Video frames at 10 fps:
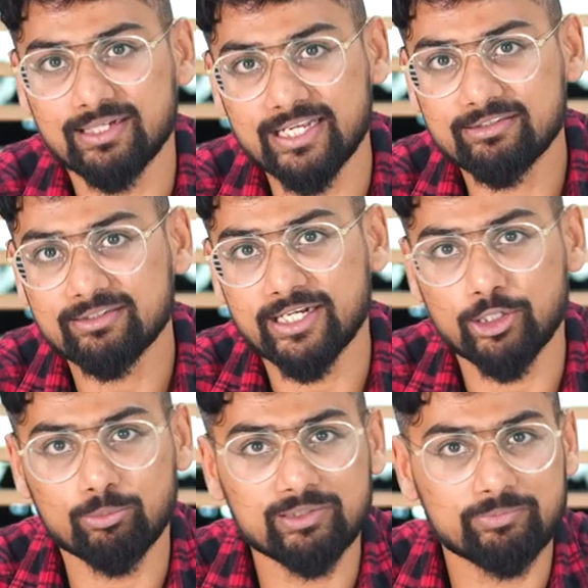like
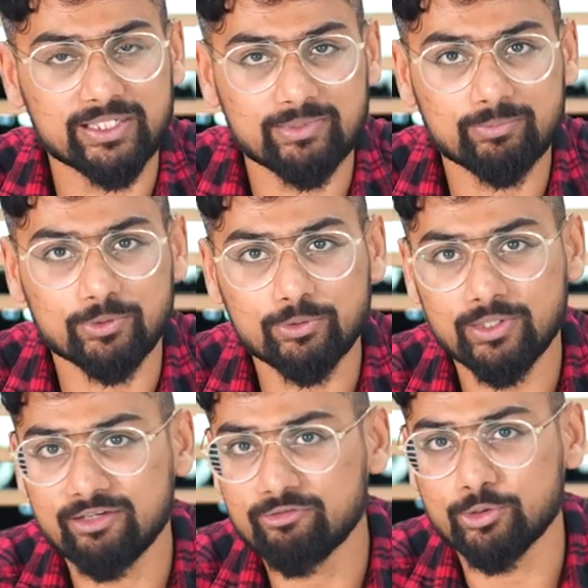Adobe Premiere
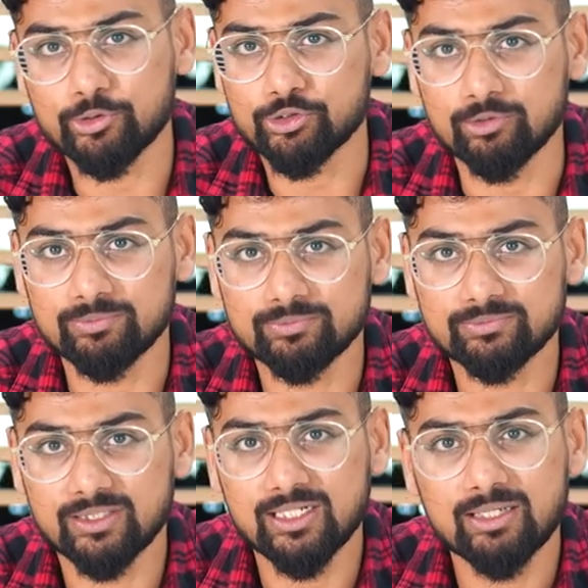Pro and Photoshop.
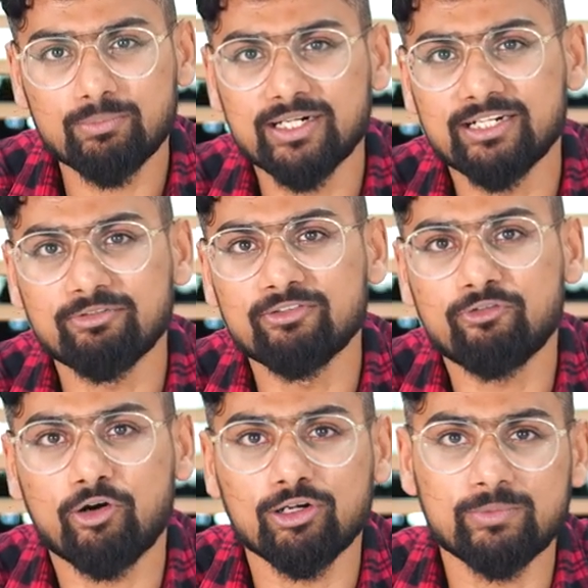But it will
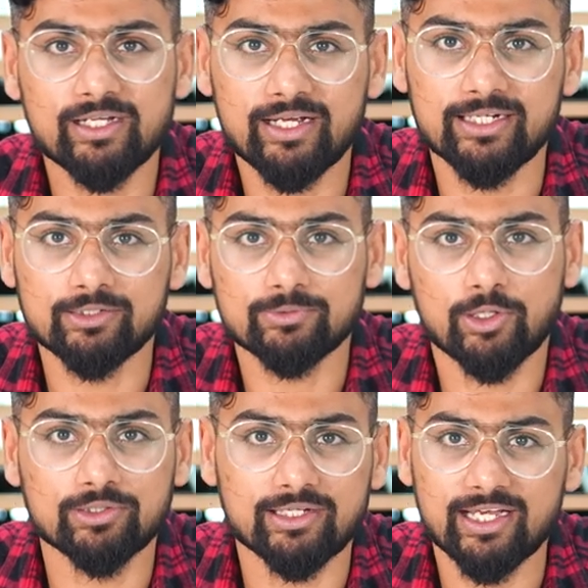fall behind
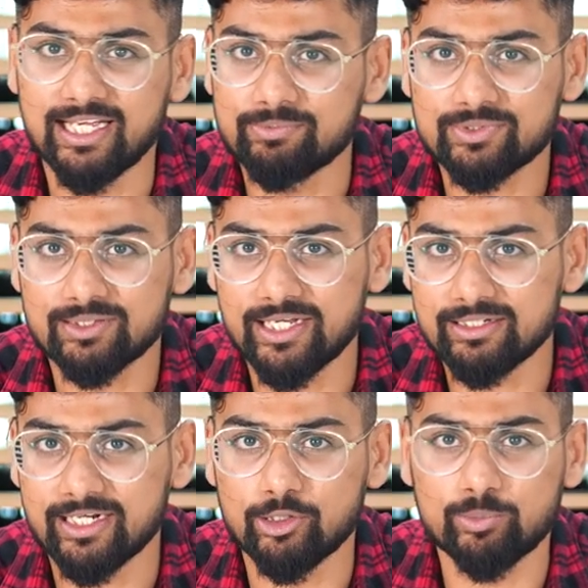on the apps
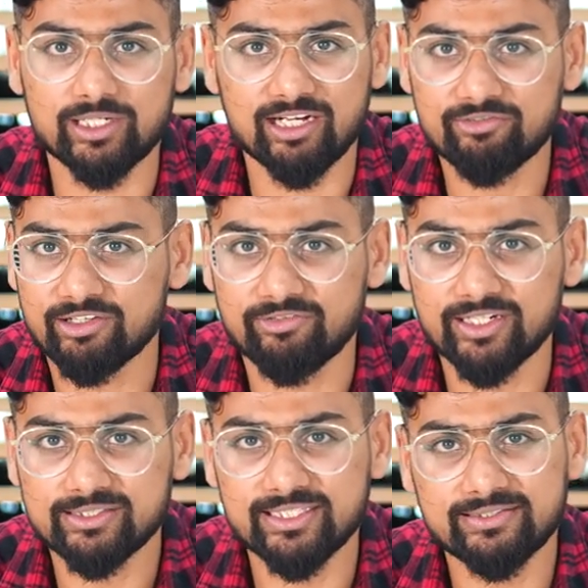like Adobe After
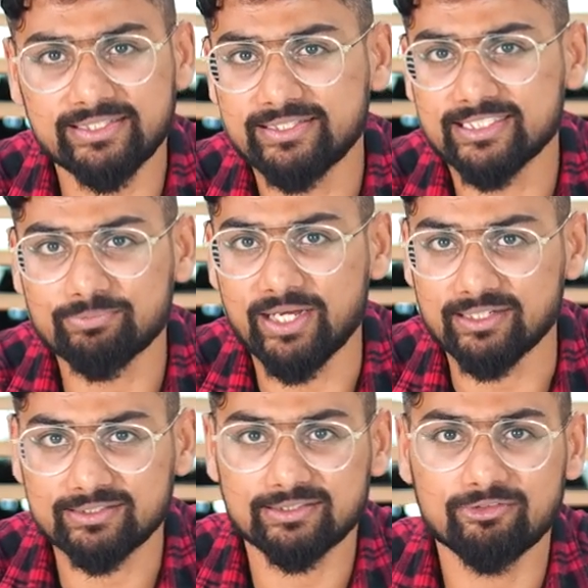Effects and 3ds
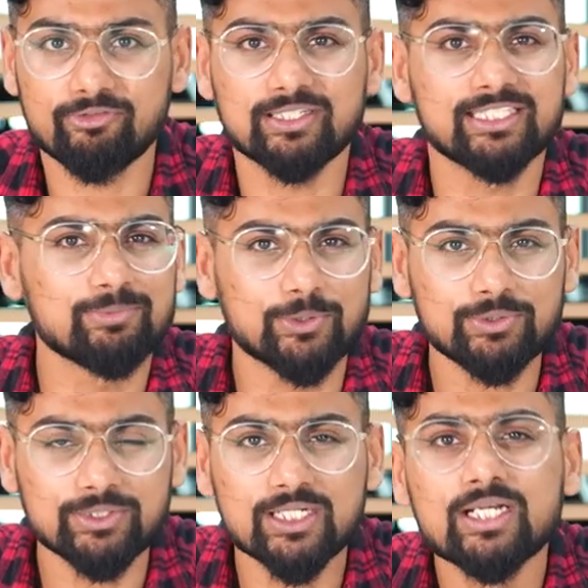Max.
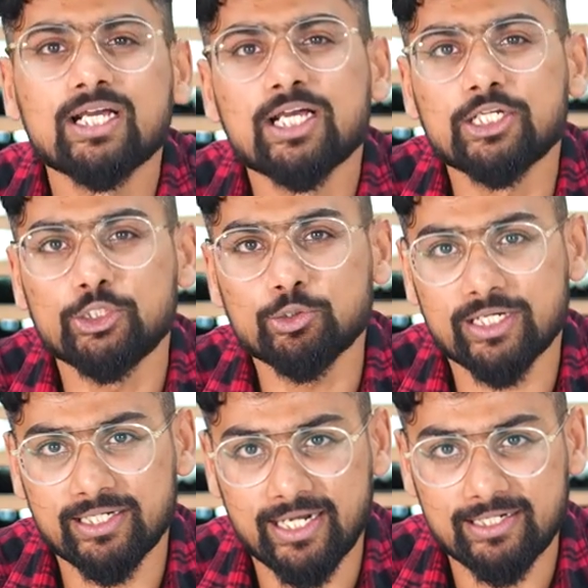Furthermore, you
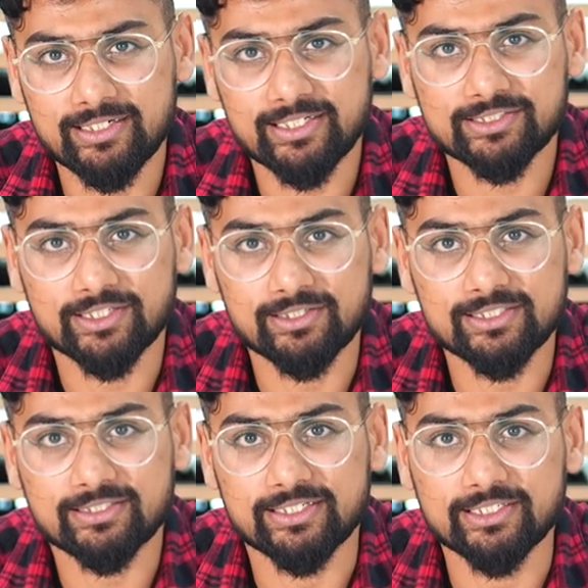can add an
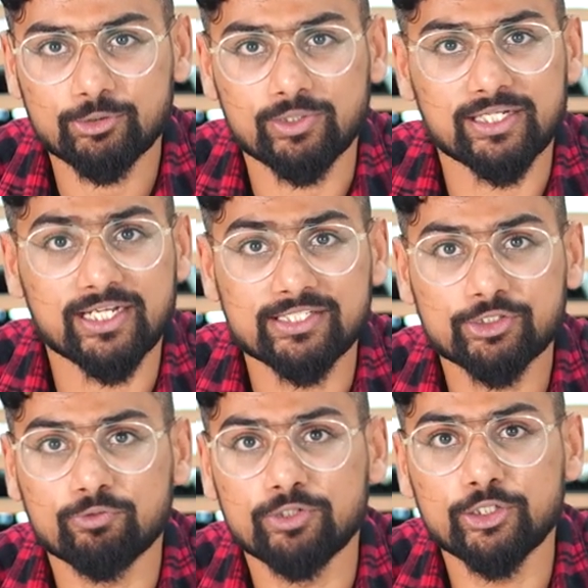external screen to
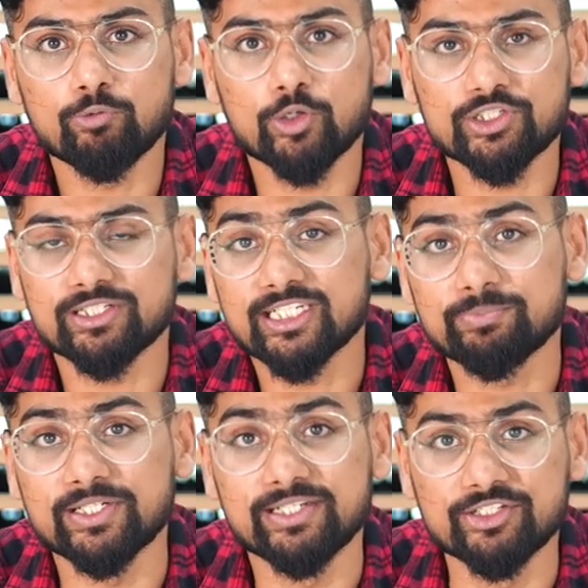enhance your video watching
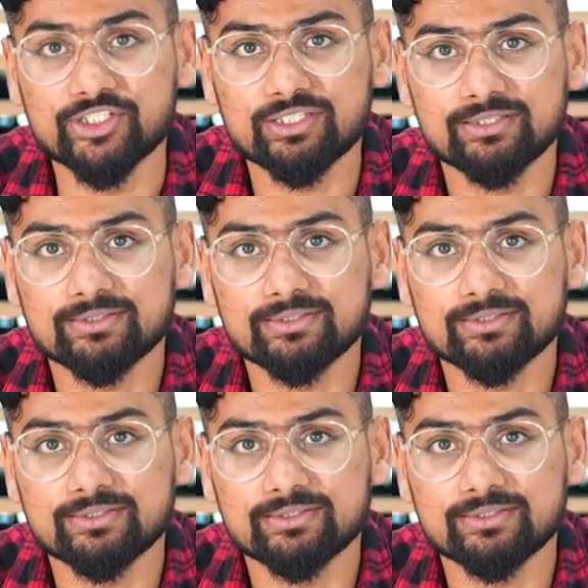experience.